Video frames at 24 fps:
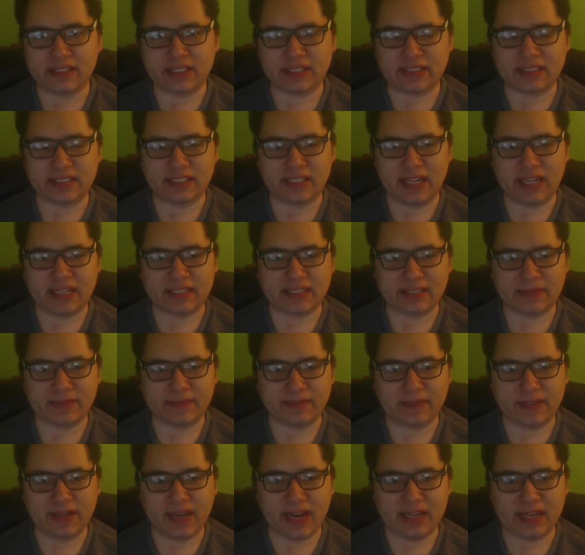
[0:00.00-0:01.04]
I see that some of
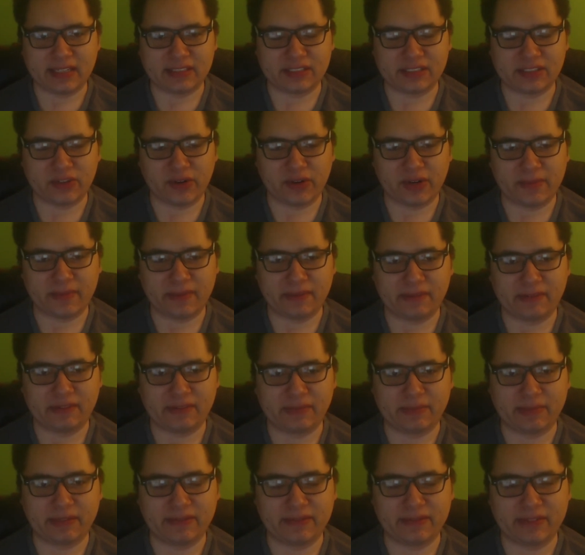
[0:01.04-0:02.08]
you guys enjoy the
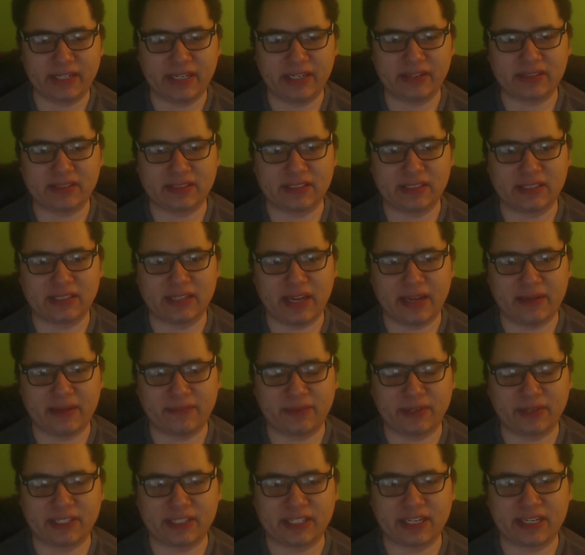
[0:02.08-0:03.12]
PvP videos, and I
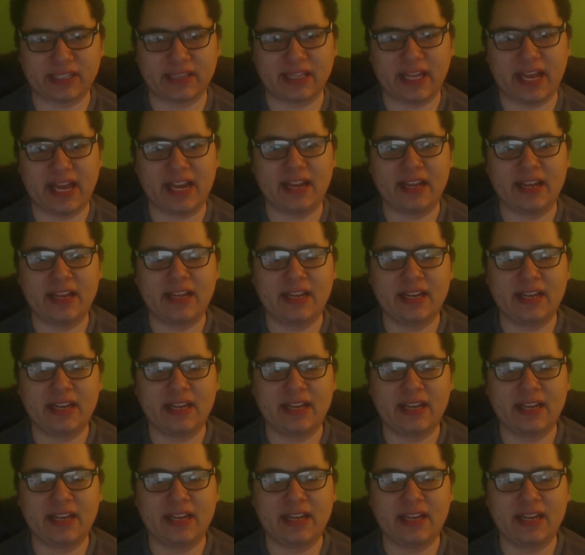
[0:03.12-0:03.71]
appreciate that.